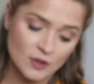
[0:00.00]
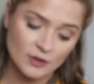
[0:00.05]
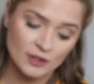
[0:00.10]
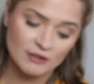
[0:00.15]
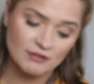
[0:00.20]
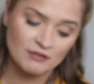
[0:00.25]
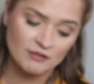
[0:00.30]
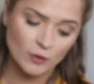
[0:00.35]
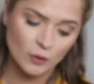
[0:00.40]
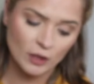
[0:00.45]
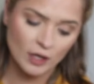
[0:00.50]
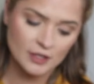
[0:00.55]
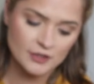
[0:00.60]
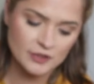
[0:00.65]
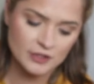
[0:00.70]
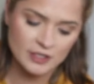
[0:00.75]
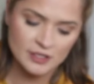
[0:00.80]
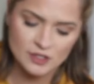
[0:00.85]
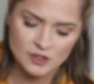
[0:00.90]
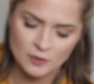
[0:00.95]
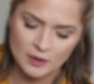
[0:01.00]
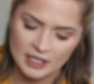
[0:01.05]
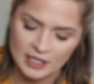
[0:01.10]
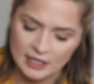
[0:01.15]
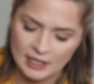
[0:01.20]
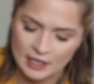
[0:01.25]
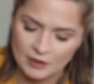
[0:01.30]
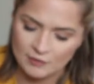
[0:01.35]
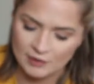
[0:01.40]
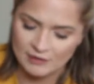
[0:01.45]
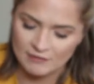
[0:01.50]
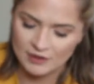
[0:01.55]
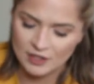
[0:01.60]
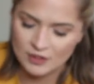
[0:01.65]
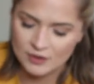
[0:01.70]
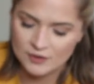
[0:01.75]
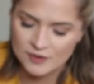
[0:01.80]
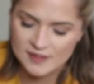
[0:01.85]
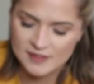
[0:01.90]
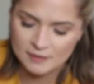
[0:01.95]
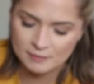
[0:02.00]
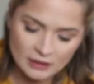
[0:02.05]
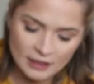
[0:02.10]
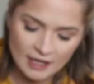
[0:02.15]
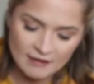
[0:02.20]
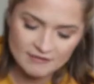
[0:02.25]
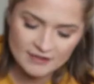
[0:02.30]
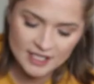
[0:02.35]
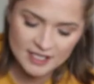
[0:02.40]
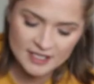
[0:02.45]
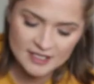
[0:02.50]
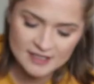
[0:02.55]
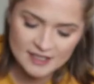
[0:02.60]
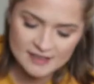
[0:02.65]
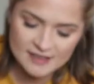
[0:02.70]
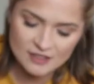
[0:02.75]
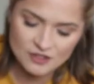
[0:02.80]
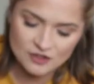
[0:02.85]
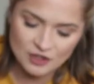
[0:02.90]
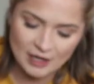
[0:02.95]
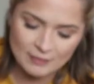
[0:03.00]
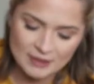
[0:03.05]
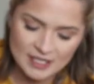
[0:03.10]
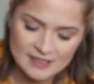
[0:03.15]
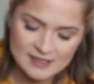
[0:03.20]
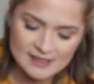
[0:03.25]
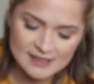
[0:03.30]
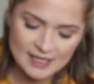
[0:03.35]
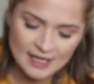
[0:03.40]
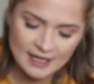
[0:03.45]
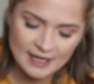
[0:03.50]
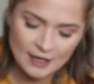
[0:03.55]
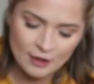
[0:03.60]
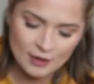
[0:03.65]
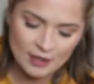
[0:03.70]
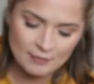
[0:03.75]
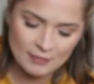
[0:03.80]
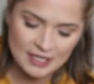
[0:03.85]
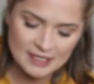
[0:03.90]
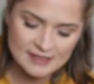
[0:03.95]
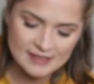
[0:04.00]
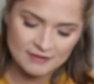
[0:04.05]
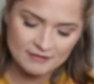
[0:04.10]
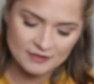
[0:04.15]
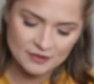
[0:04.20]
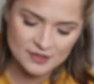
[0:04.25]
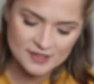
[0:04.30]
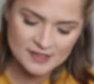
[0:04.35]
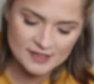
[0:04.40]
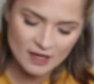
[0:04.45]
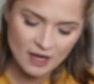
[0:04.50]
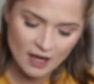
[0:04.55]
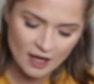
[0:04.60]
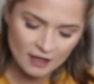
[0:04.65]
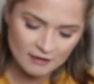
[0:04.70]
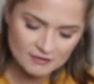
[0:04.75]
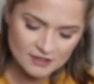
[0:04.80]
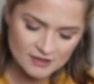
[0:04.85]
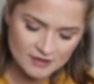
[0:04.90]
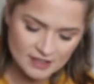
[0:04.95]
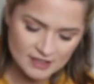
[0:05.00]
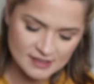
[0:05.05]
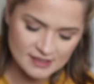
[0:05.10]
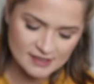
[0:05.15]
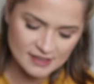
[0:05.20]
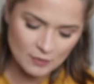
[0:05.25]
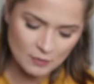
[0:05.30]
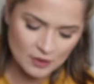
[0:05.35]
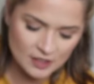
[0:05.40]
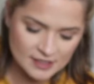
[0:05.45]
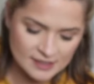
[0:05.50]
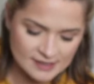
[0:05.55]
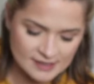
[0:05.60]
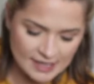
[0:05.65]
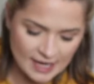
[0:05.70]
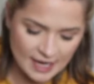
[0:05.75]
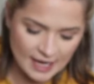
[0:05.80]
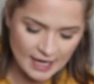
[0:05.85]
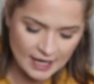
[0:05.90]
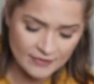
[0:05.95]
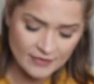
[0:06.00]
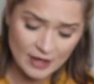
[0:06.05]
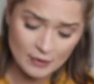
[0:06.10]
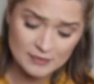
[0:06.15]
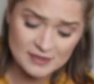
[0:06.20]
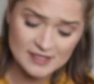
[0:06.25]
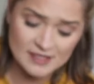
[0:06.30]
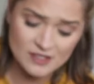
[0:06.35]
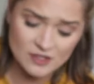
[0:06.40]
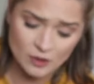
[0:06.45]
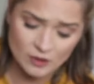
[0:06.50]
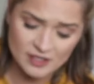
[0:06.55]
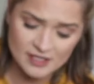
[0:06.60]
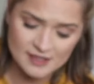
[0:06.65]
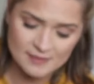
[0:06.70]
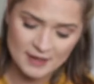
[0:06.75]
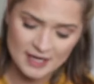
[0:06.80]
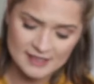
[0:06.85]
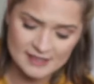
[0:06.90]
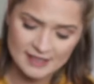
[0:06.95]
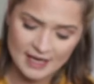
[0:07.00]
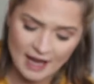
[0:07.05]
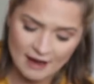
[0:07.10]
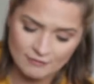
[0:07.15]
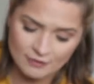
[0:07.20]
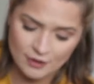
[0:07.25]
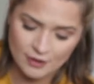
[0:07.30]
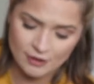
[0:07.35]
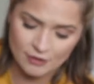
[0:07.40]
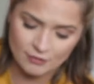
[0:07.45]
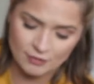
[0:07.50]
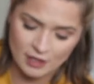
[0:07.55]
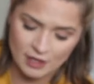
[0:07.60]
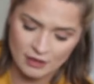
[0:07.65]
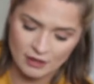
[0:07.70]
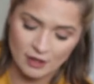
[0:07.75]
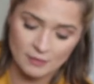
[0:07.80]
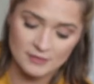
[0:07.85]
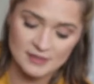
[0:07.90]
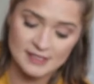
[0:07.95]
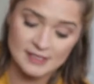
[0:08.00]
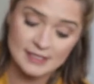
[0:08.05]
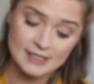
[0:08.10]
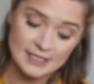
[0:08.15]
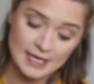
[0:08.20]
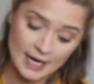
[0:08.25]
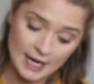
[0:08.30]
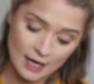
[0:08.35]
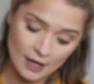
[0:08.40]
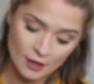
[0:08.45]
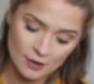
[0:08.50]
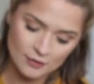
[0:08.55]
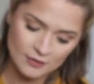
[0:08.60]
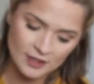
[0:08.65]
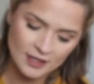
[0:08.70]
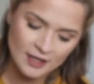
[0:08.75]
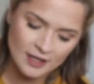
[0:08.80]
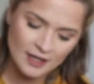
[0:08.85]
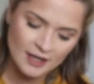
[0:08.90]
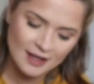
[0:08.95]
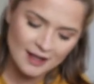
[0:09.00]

and only 429 reviews. Love that it doesn't dry my skin out and makes it feel soft. Then someone said that was the dullest mask ever, 3 thumbs down.